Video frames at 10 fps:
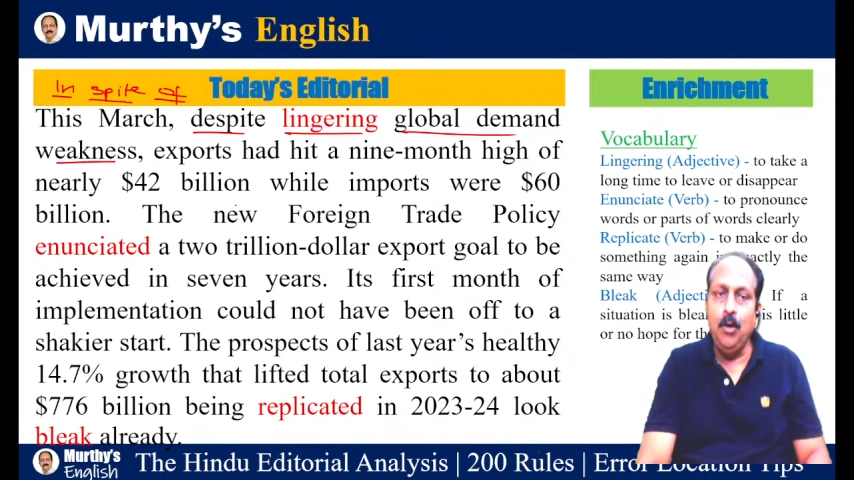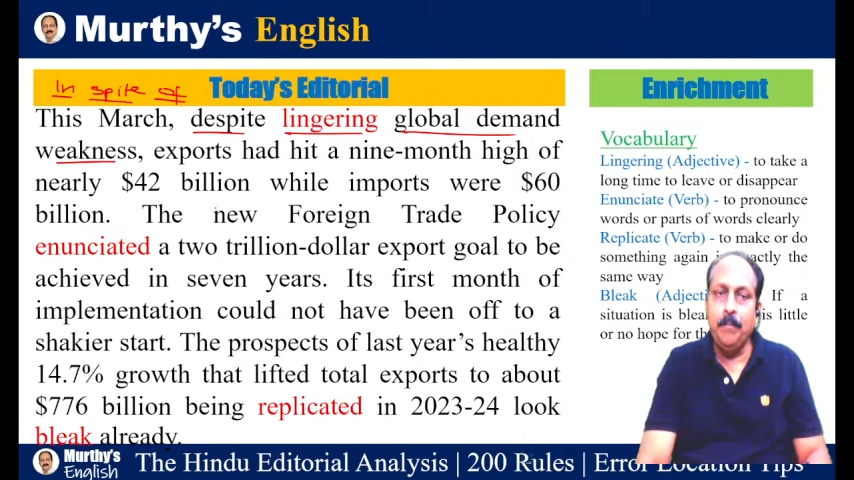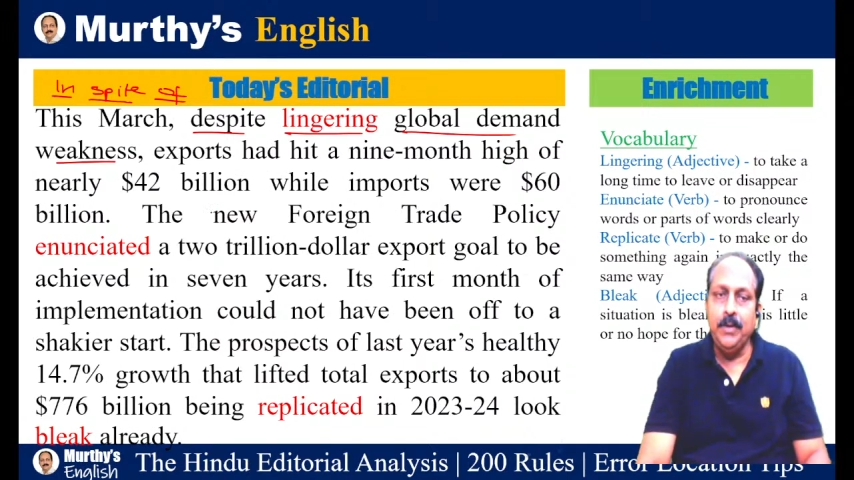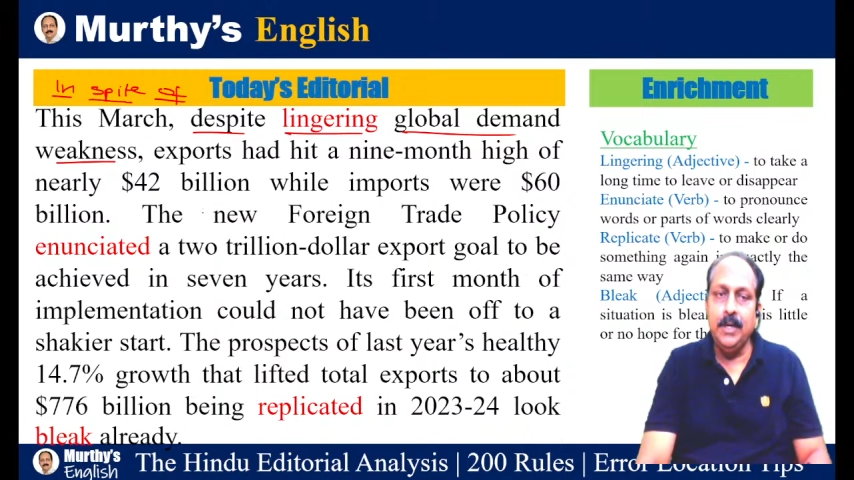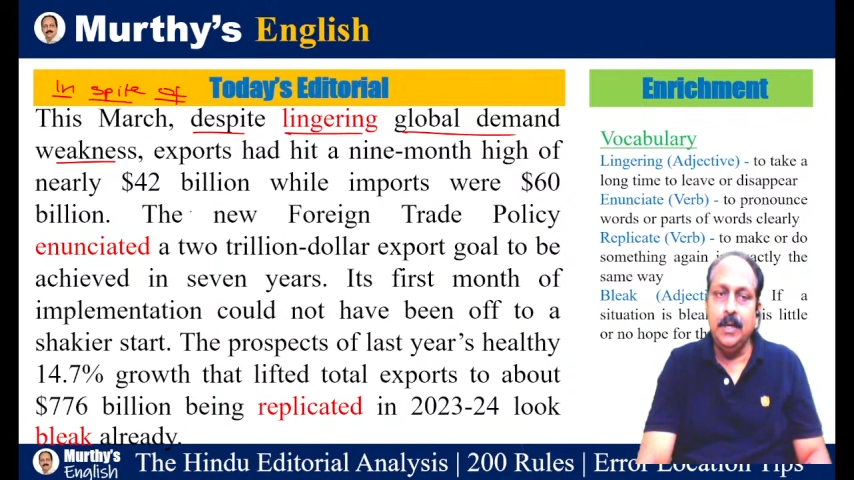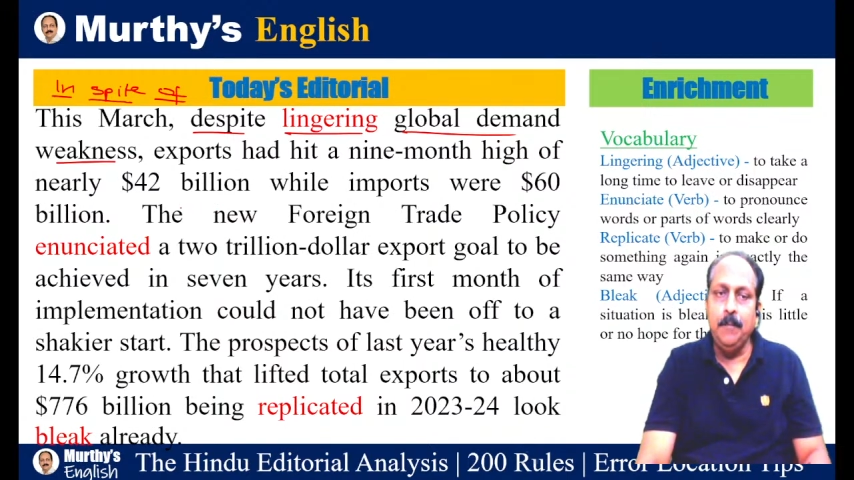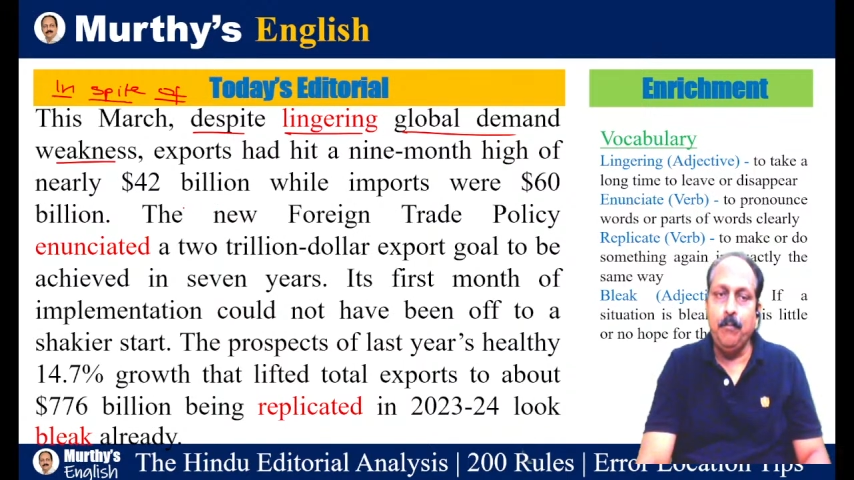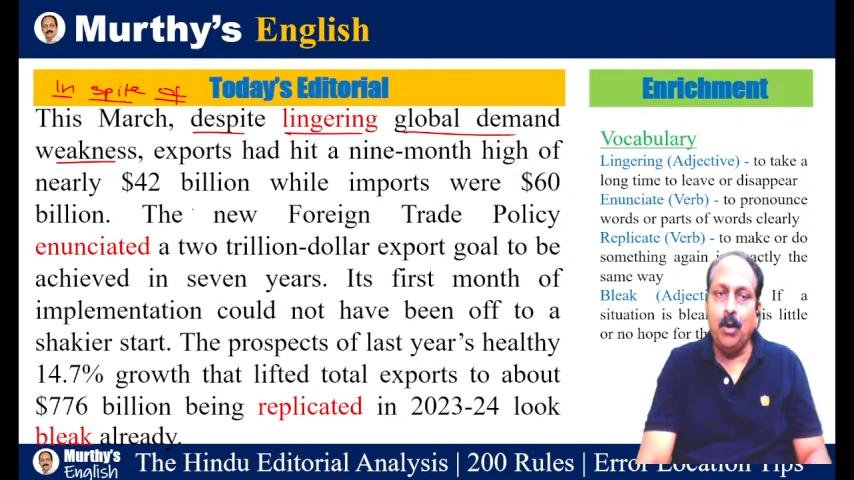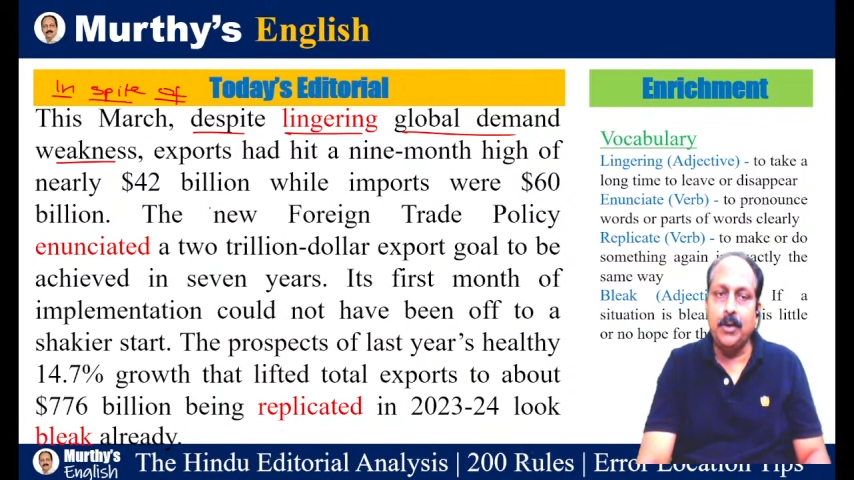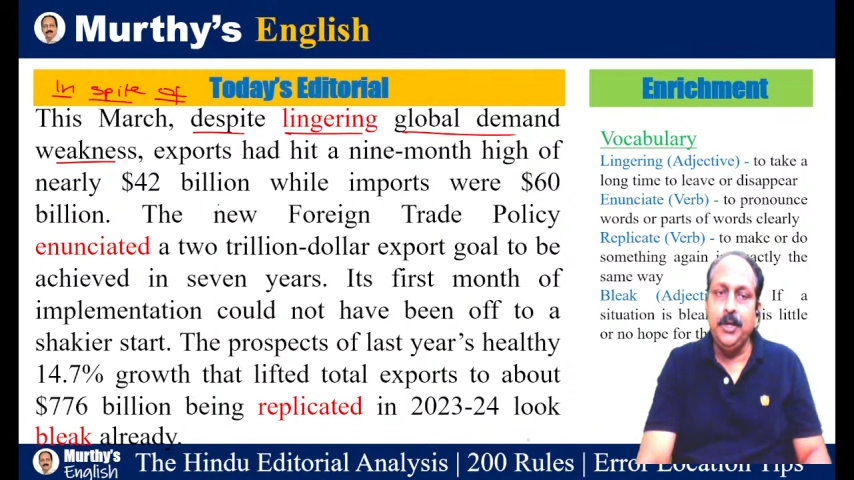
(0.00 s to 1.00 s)
of nearly
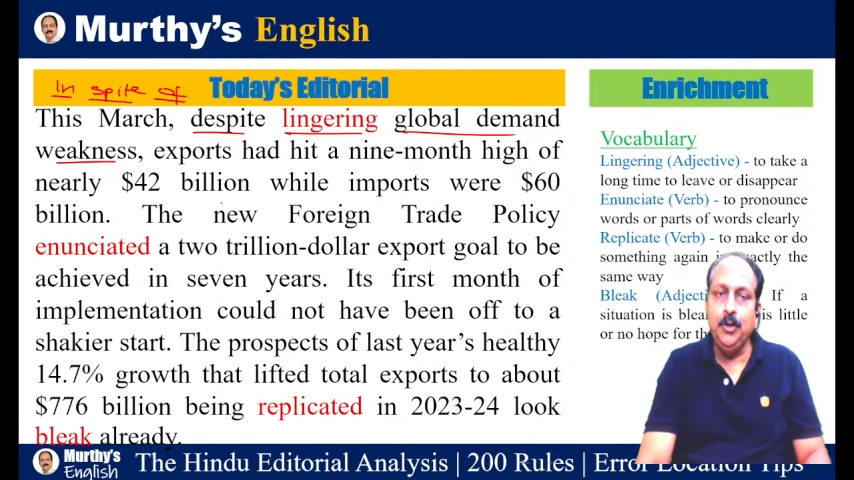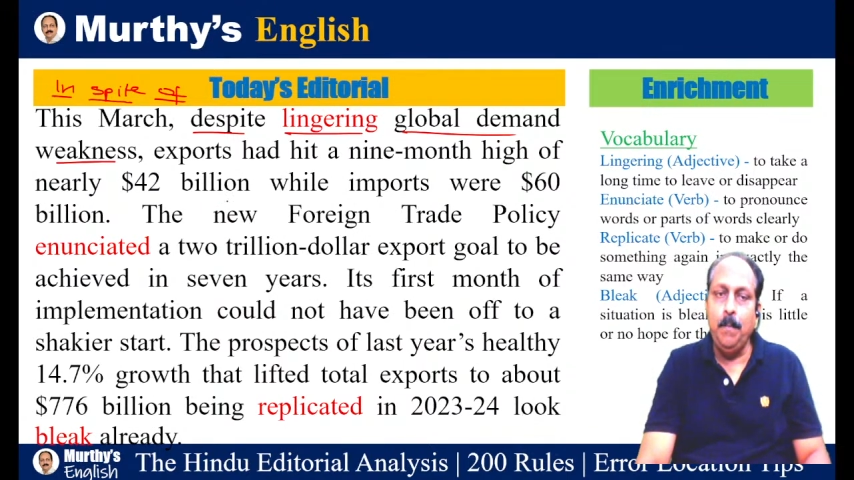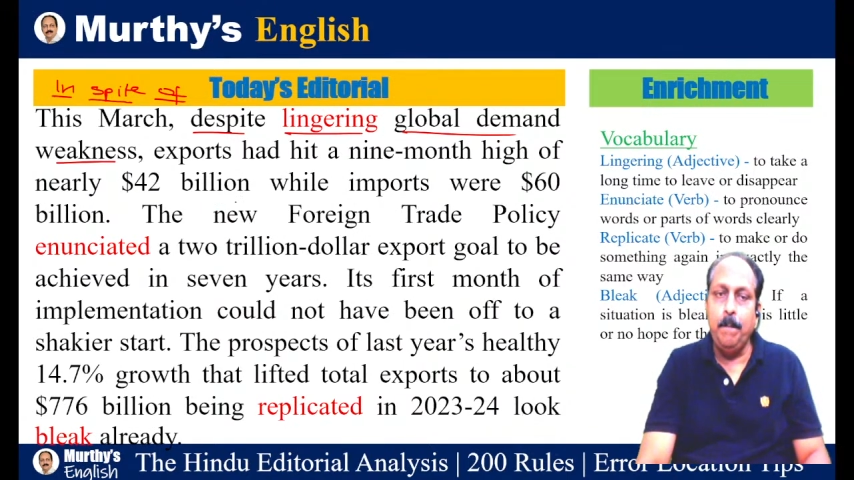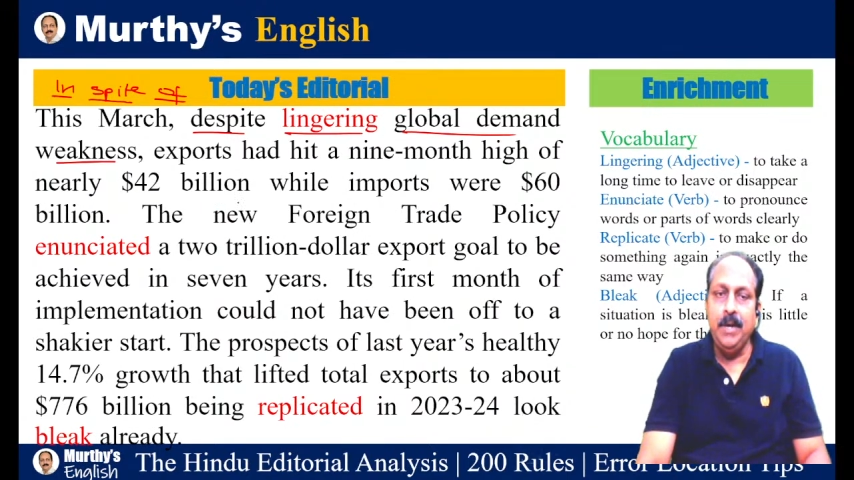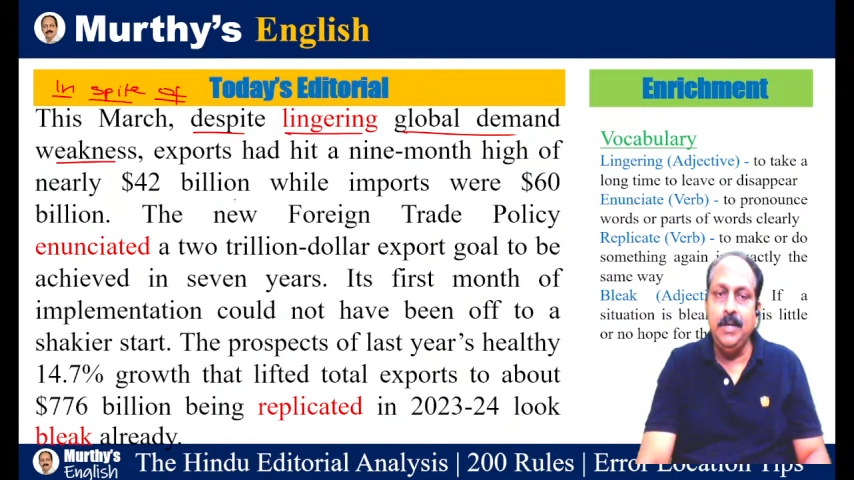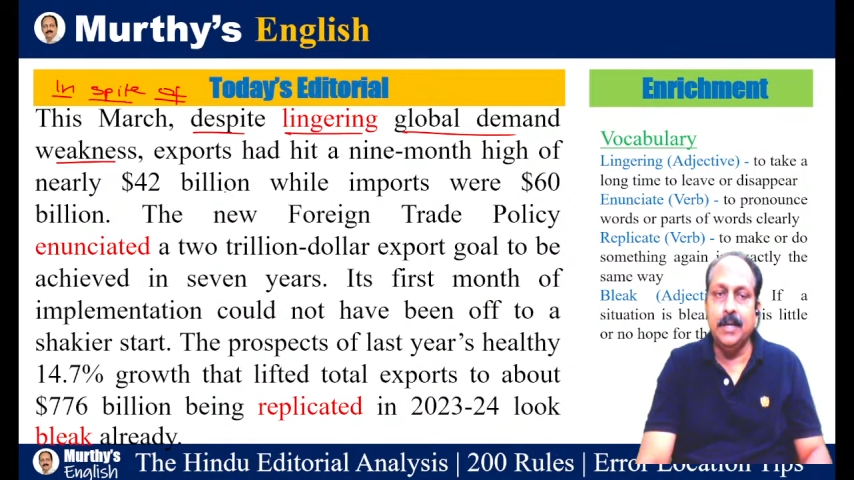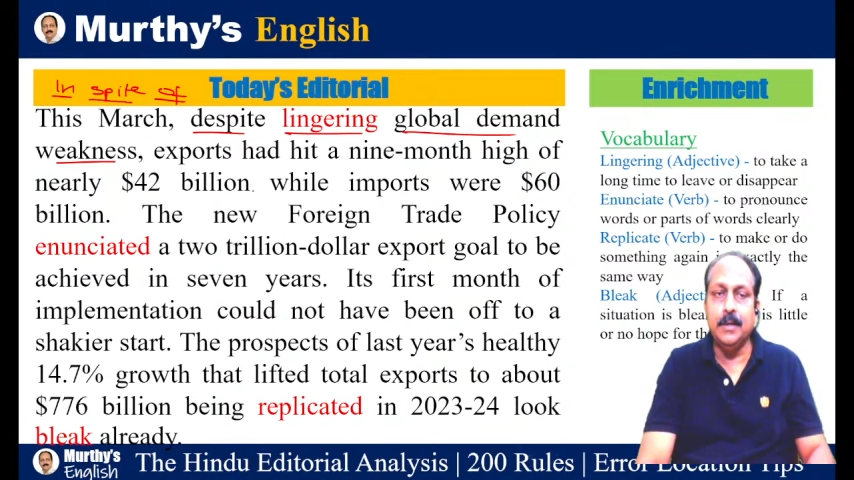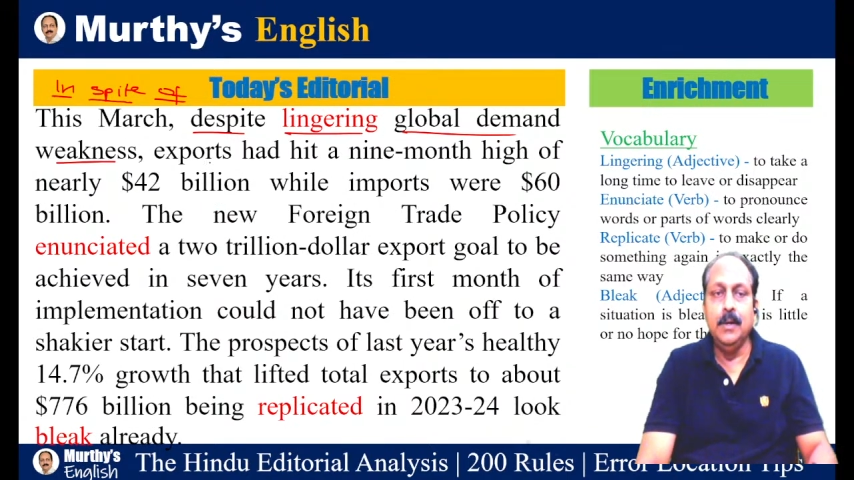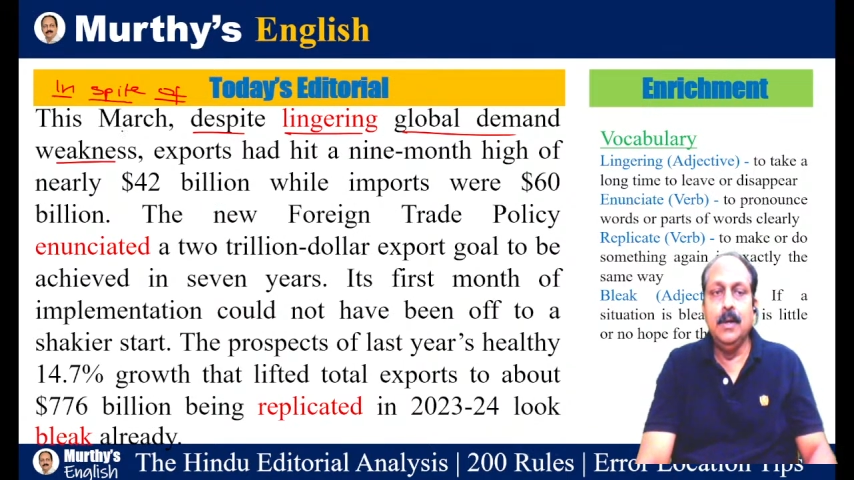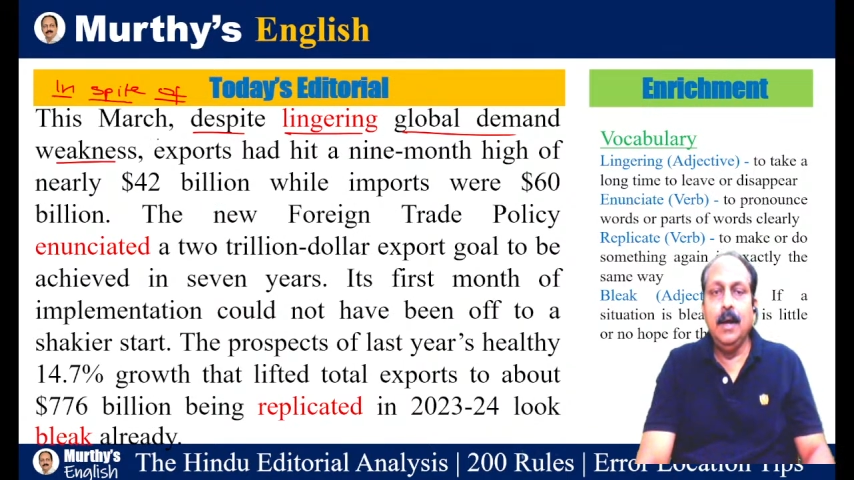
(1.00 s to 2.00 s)
42 billion.